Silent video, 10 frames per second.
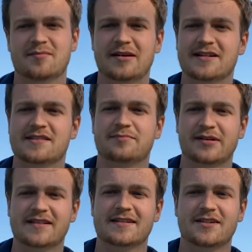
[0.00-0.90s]
because it
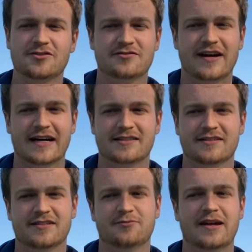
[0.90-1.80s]
plays a huge factor
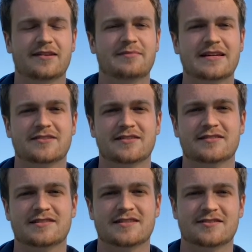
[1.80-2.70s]
in the way that mental
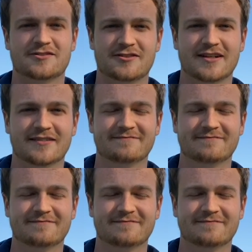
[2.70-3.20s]
illnesses are treated.